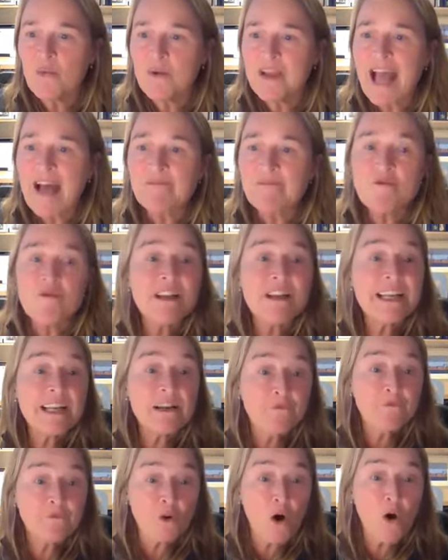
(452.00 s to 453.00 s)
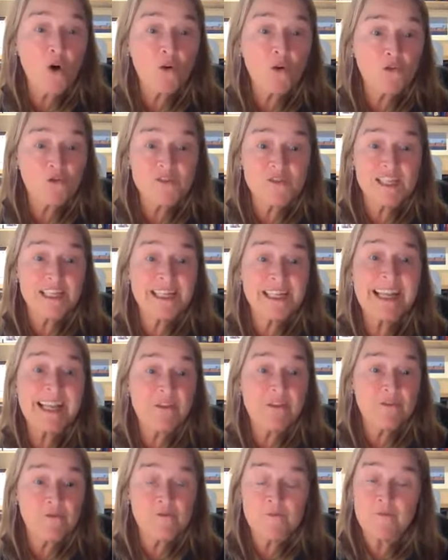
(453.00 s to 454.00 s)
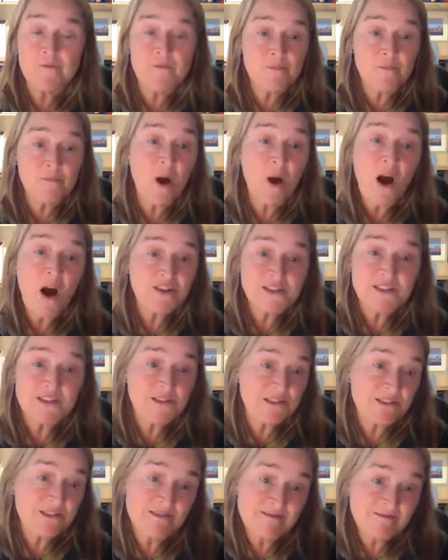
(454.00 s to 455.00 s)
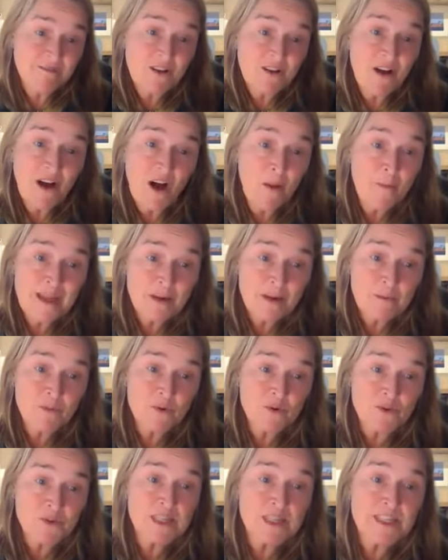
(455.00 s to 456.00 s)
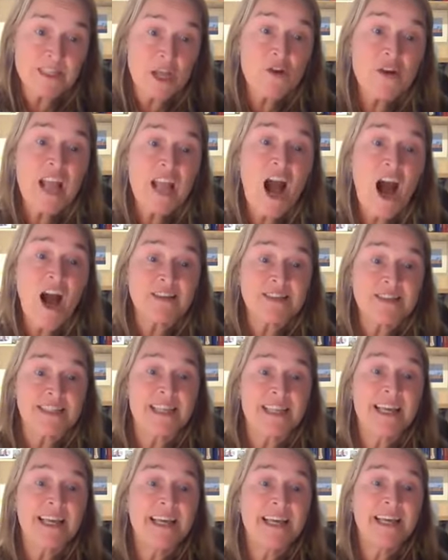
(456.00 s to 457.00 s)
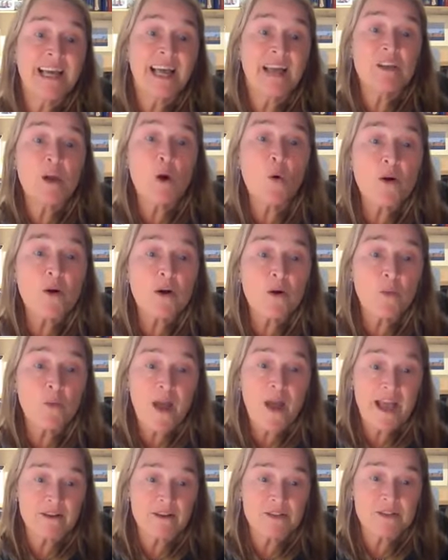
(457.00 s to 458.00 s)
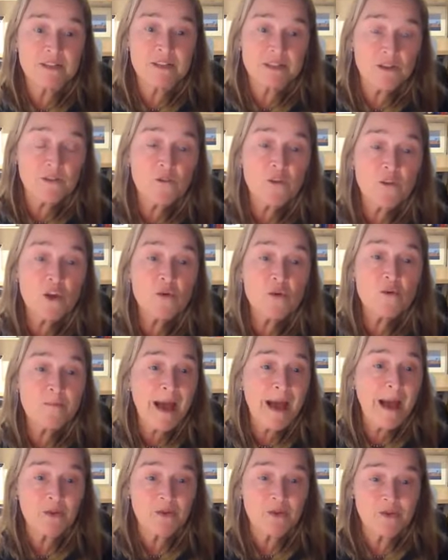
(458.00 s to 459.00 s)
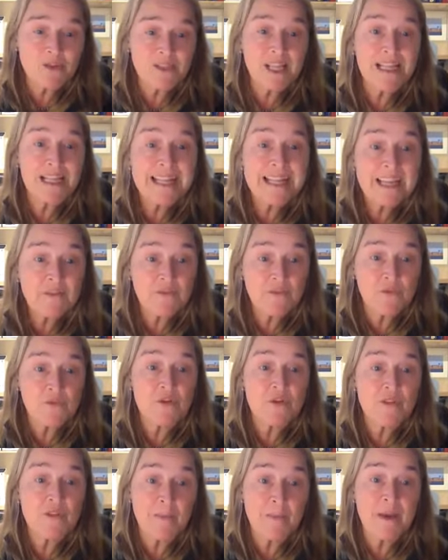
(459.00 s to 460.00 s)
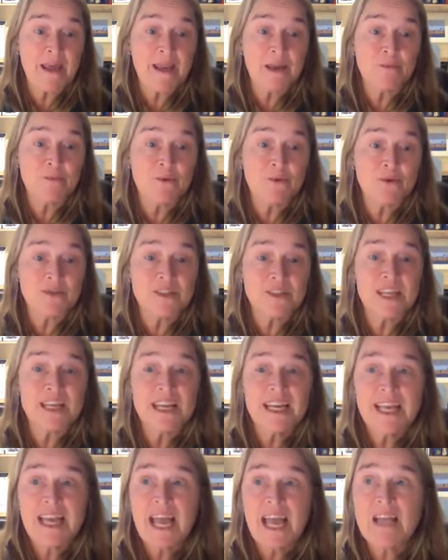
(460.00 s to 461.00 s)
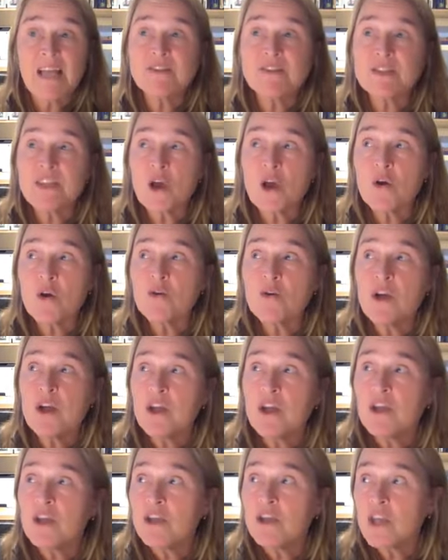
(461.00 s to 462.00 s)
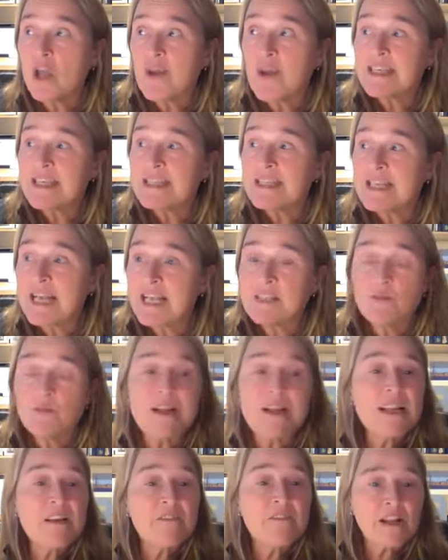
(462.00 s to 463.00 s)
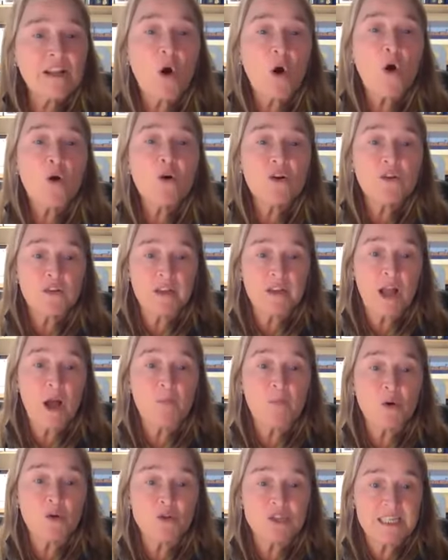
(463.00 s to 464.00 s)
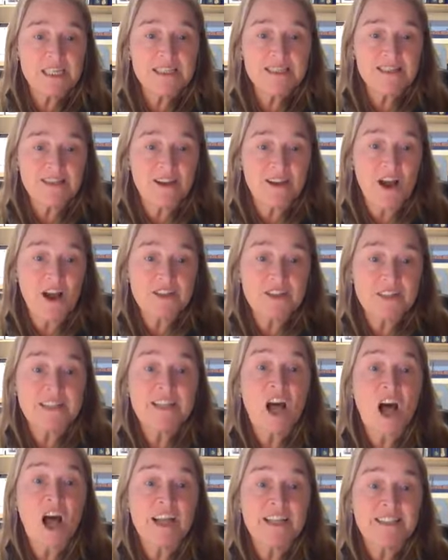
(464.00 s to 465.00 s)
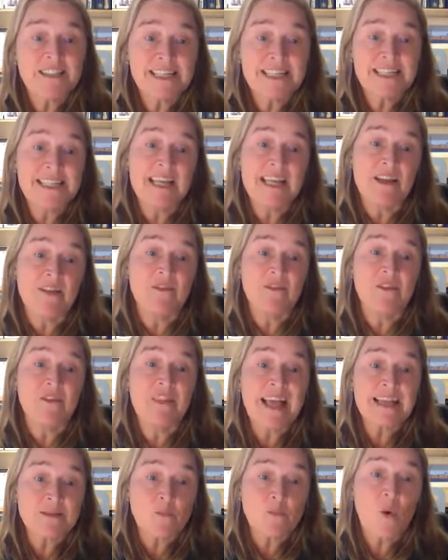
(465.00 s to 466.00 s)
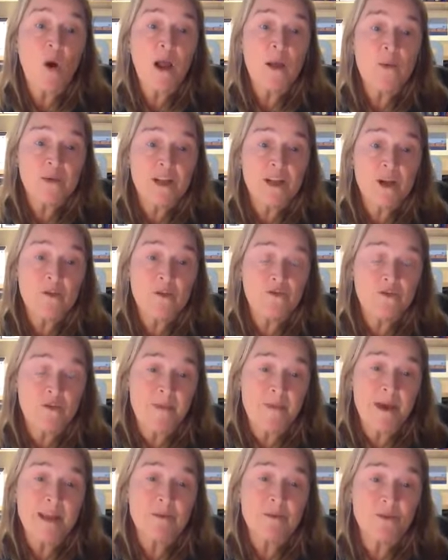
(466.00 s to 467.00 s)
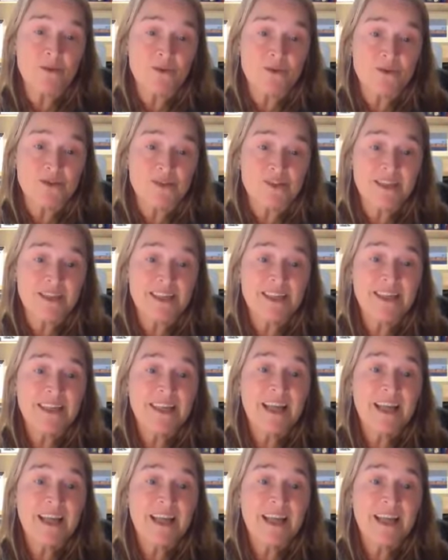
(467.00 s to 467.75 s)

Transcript: we haven't really evolved to live past our menopause. There's only us, the orca whales. There's a few mammals that live through their menopause, and so in a sense we're living longer than our bodies are designed to live, and that's why we go through a menopause.